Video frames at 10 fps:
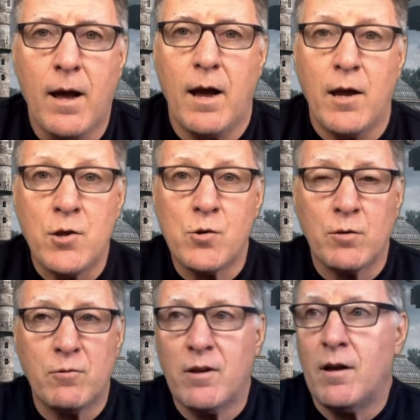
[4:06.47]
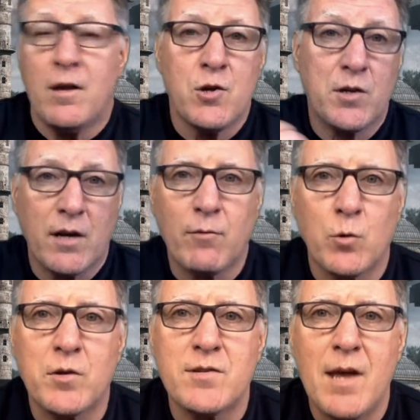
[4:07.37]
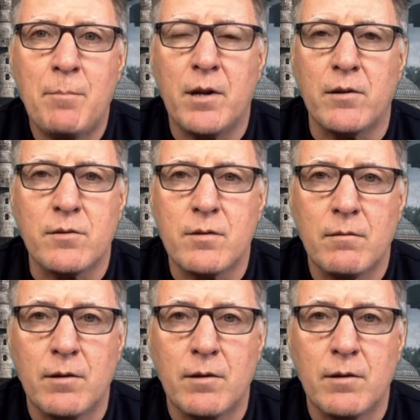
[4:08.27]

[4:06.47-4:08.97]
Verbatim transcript: Uh, you could uh, you could have a load of zeppelins.